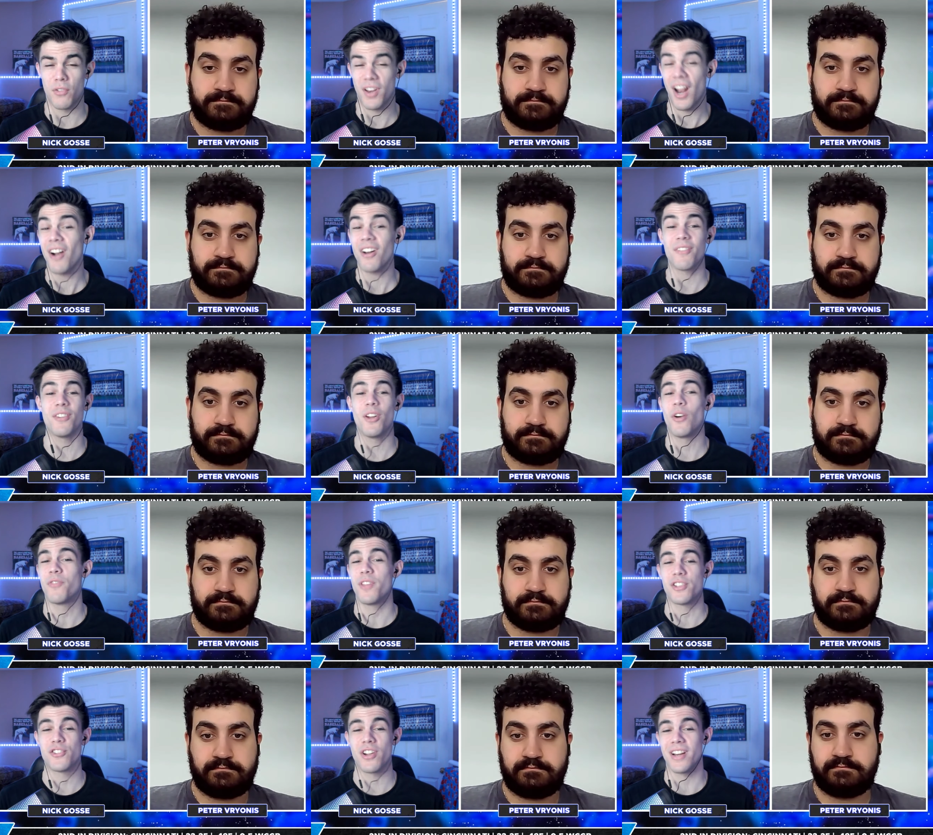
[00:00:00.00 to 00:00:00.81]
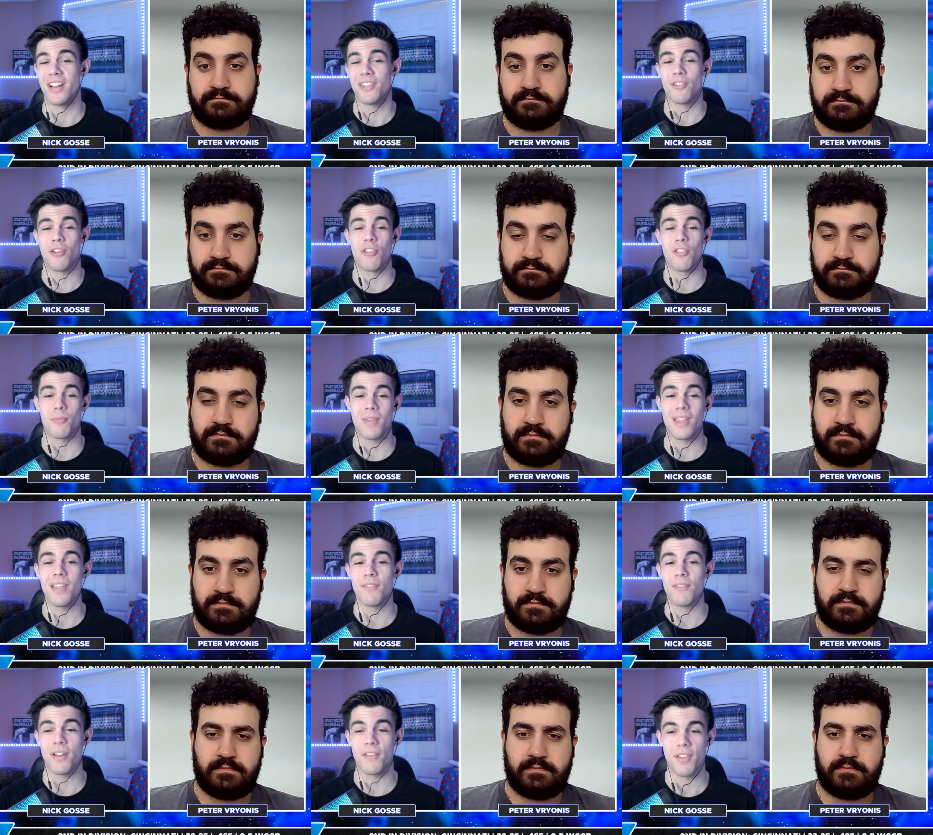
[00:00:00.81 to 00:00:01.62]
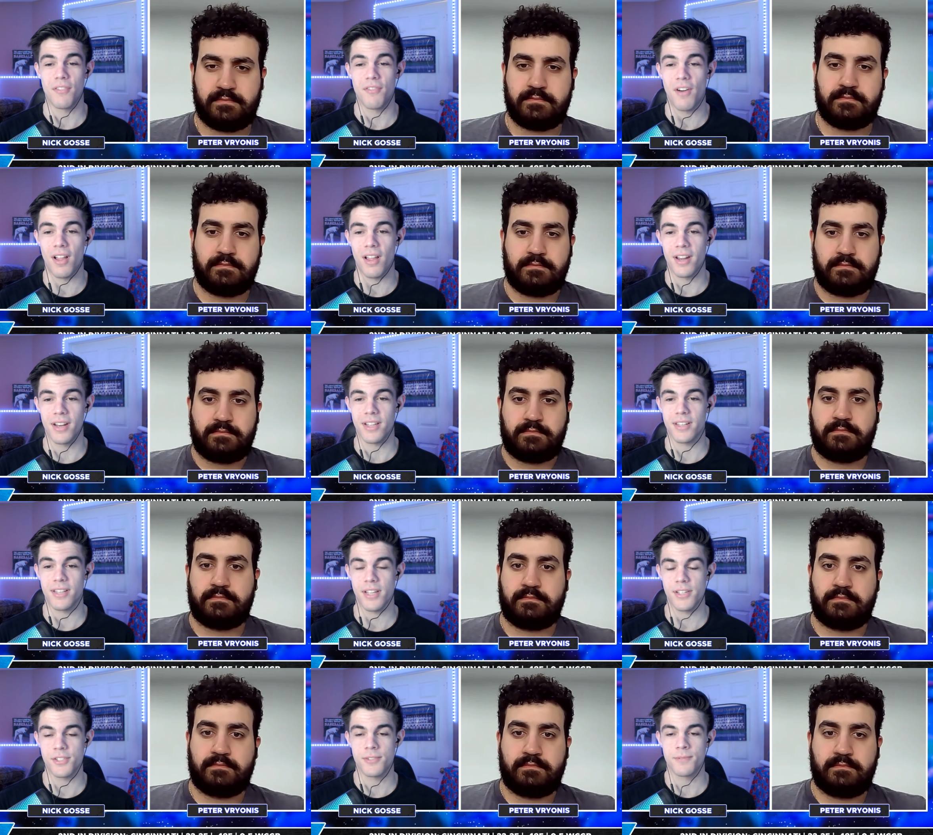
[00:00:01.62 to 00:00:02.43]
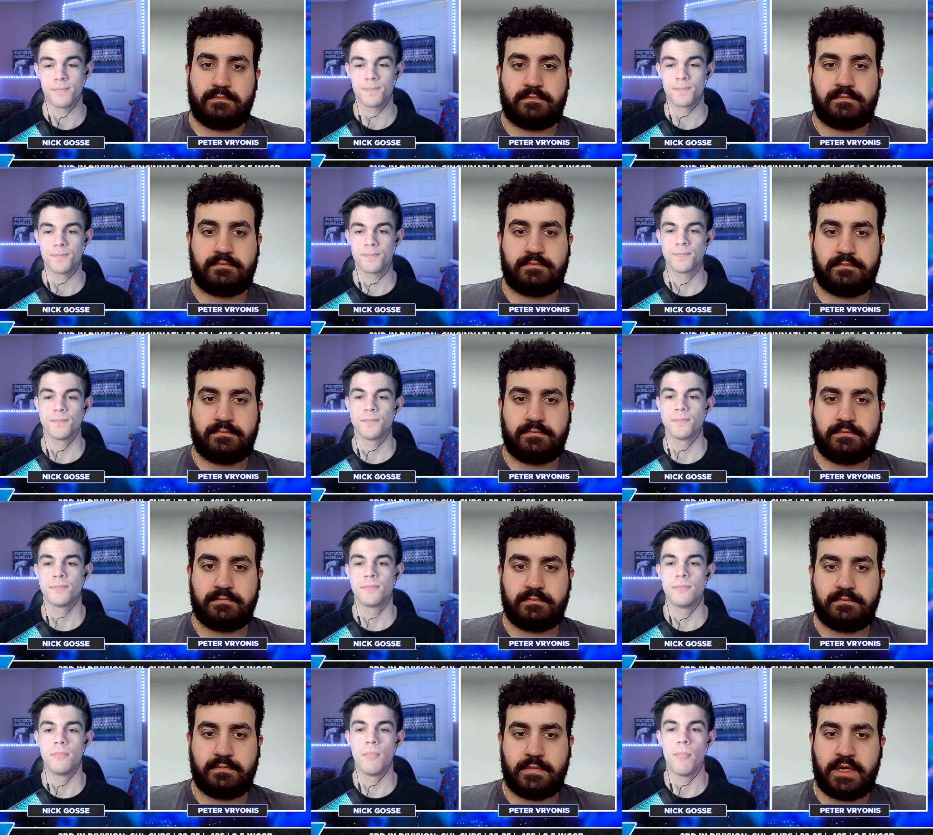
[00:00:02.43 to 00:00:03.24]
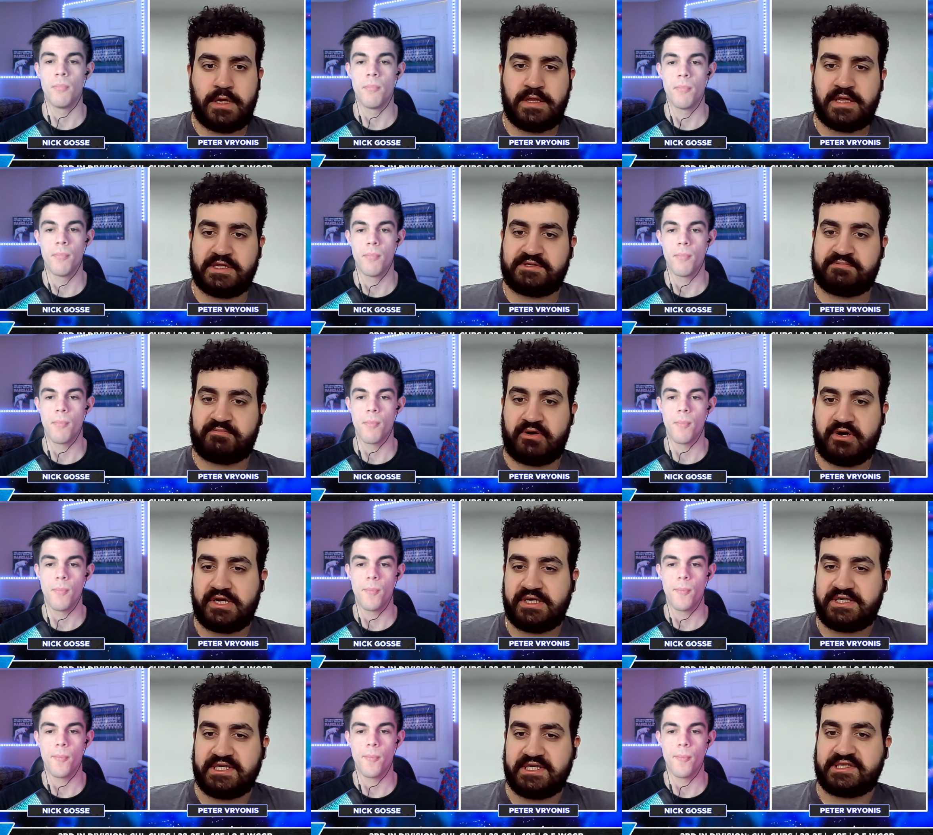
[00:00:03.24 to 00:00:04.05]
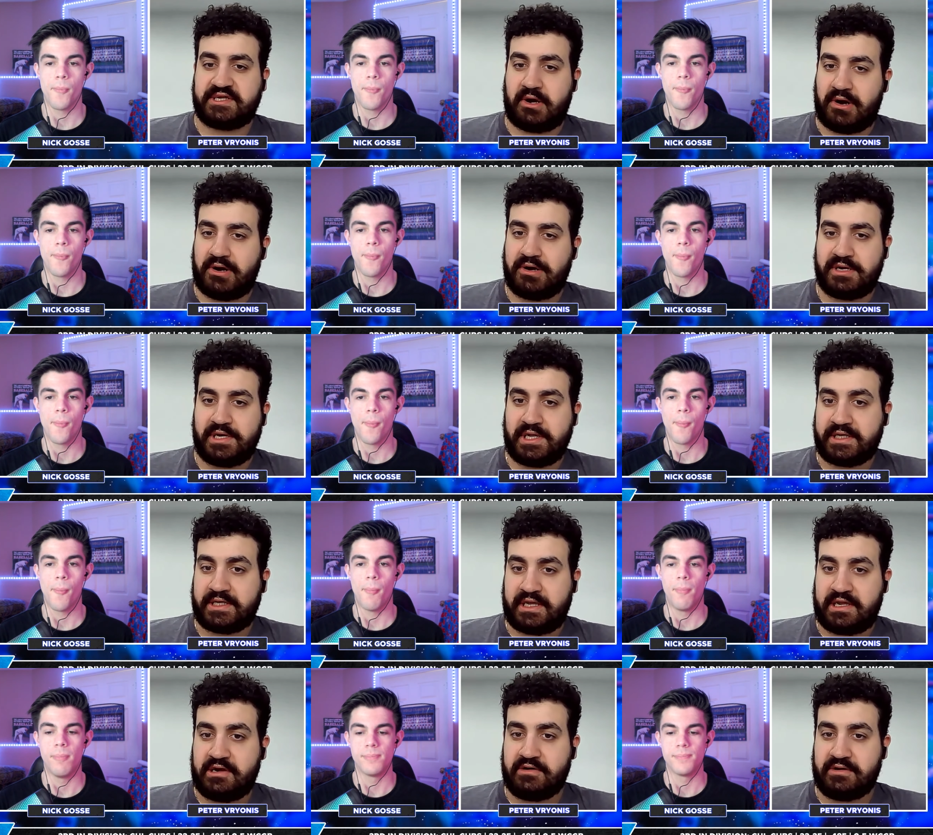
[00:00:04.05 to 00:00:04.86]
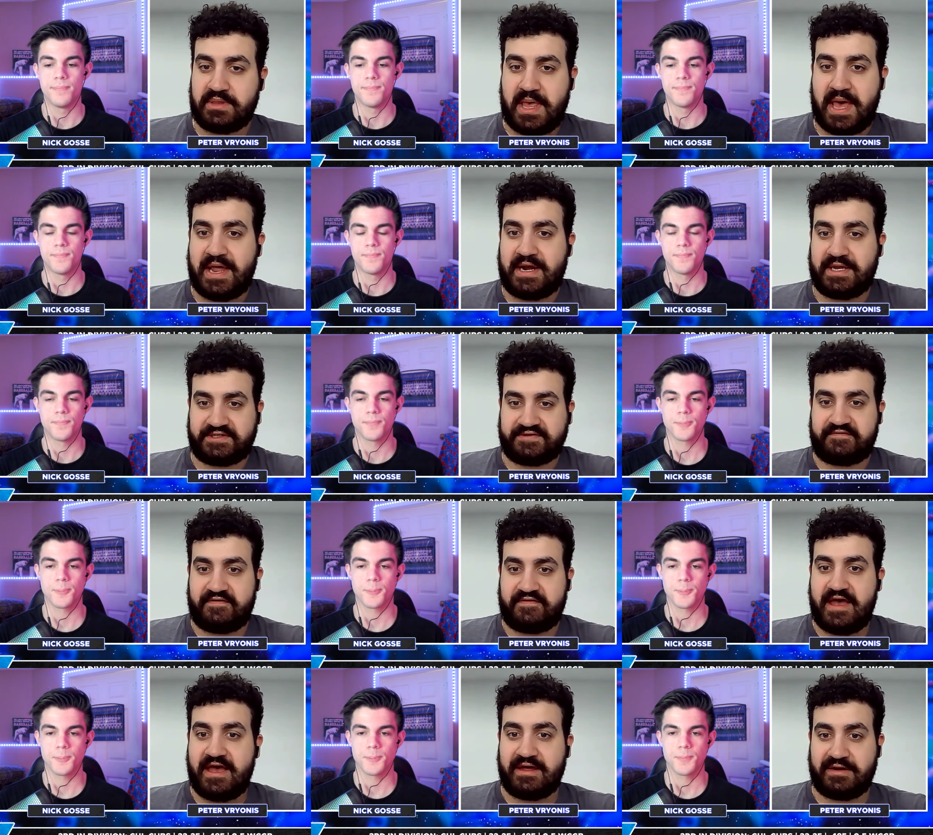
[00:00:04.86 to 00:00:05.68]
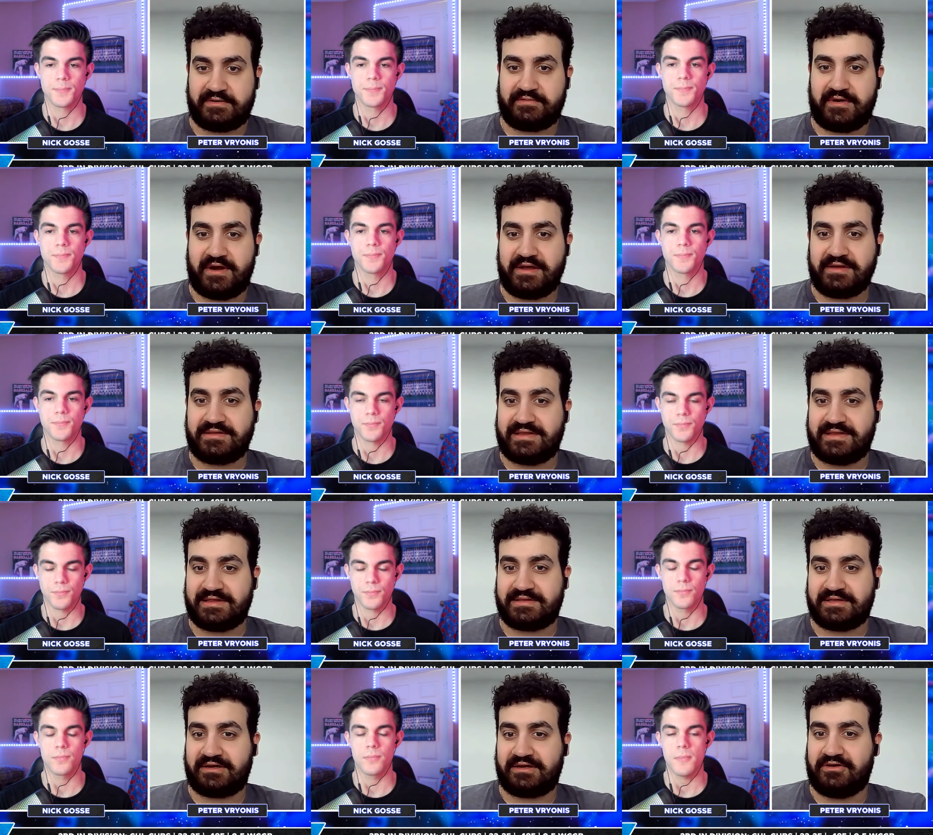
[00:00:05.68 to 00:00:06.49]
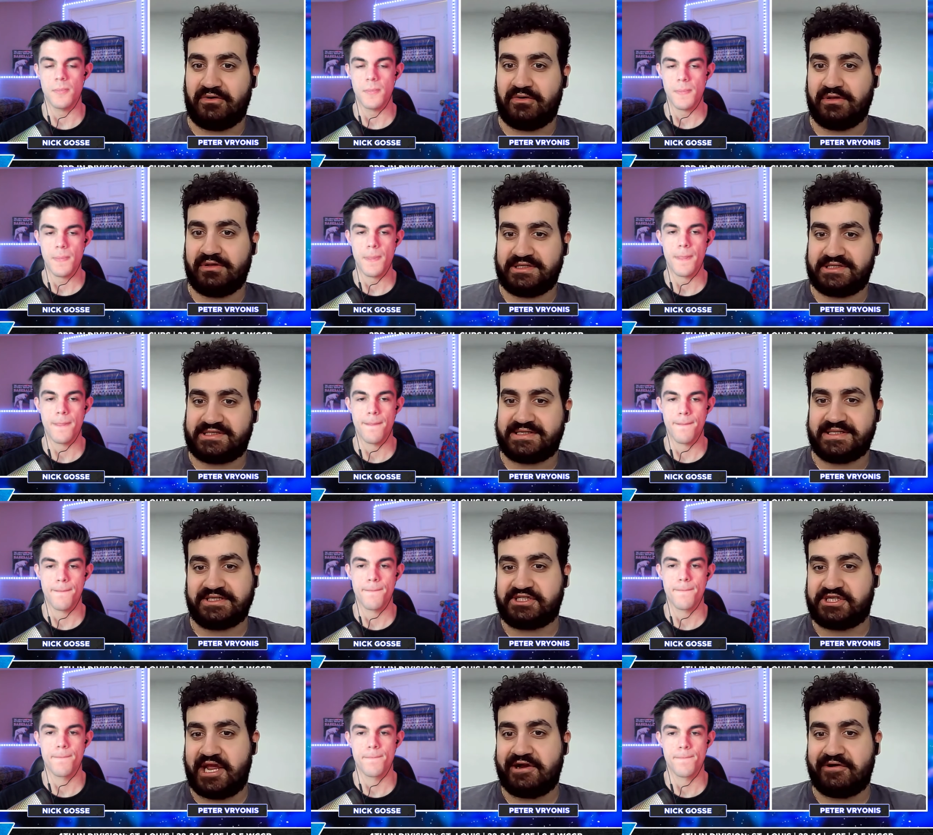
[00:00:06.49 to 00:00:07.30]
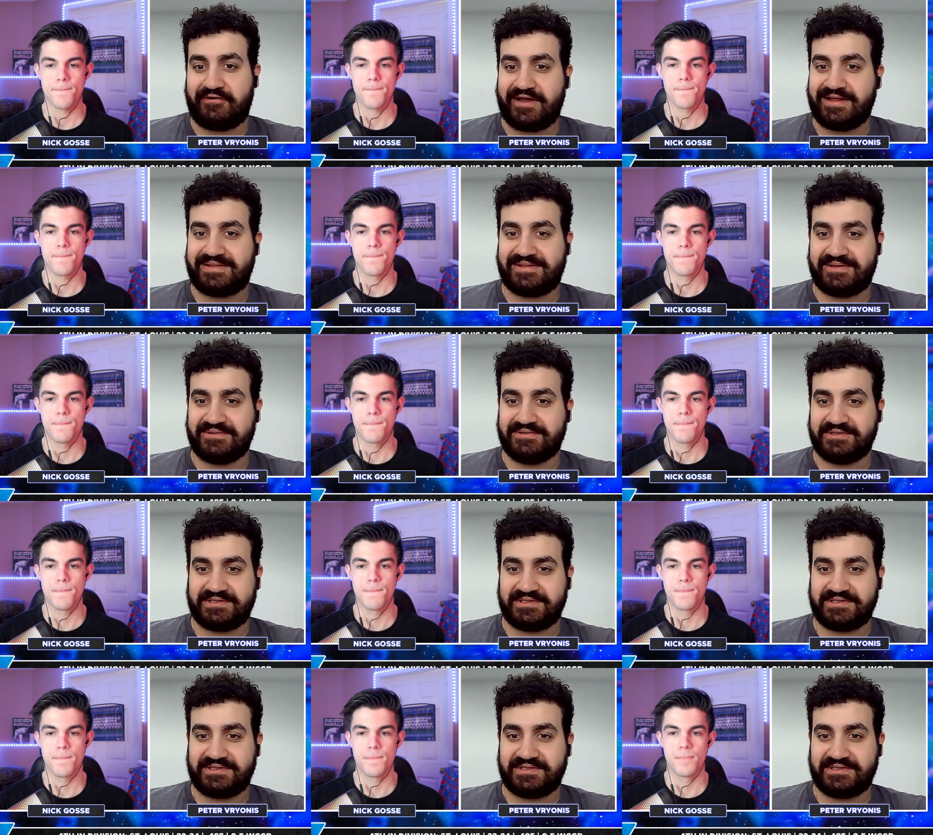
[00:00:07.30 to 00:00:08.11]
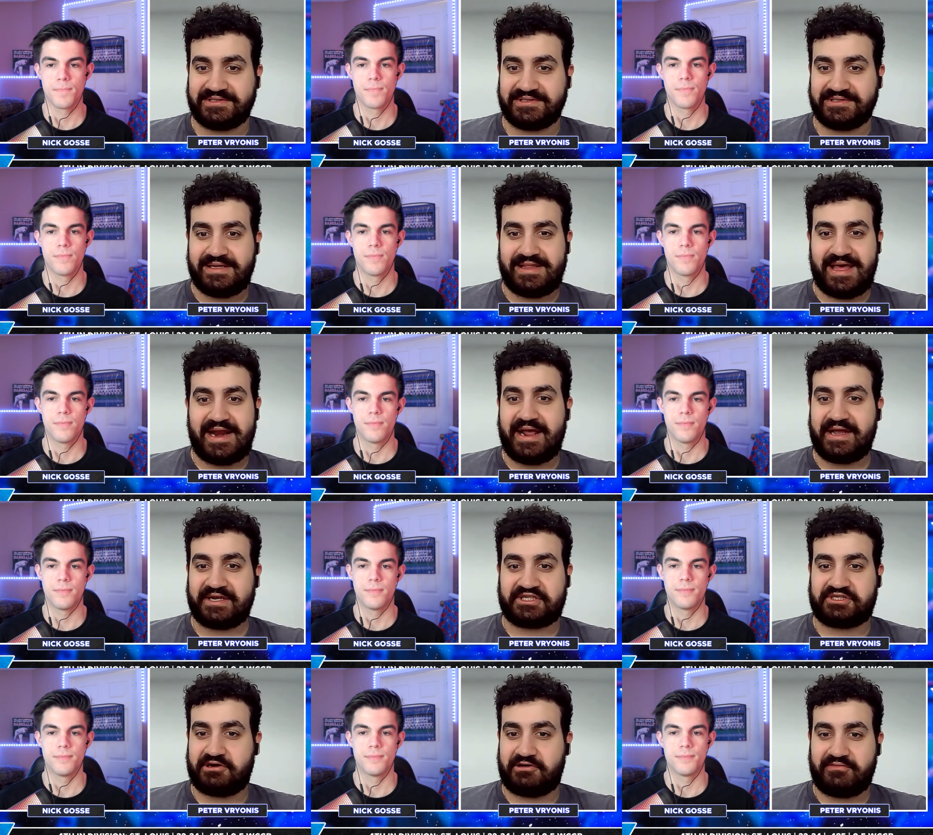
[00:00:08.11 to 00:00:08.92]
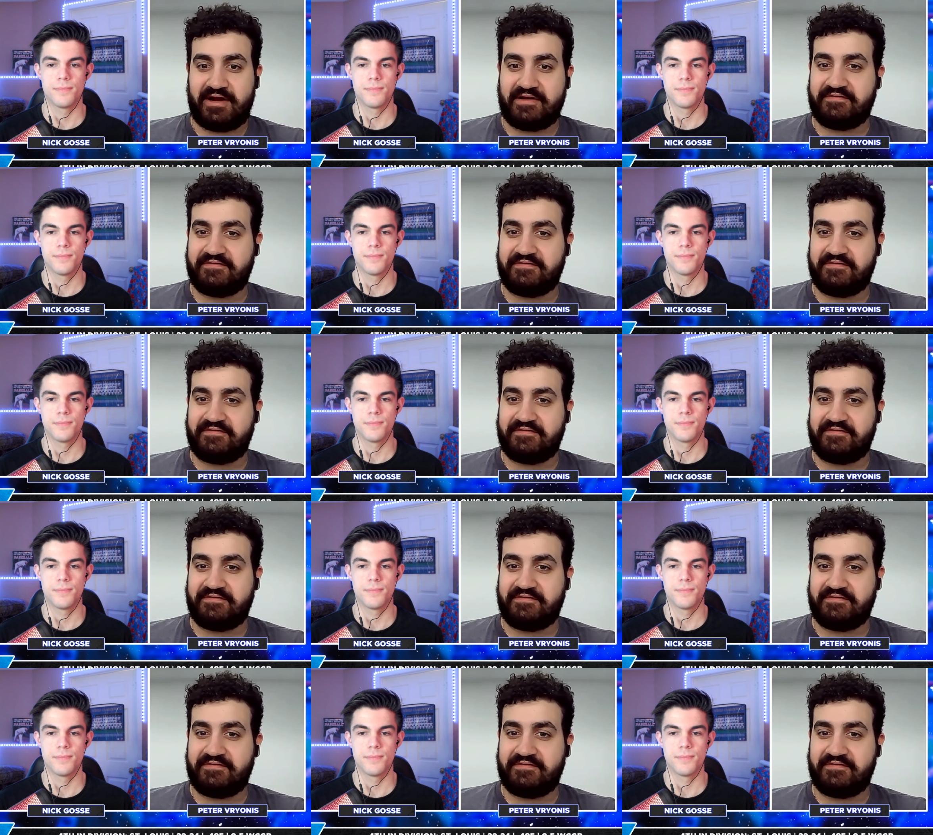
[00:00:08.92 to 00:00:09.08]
Speaker 1: I don't even know if they trade either of them, even if they fall out of contention.
Speaker 2: And that's pretty disheartening hearing that as a fan, right? That the goal is to generate those that extra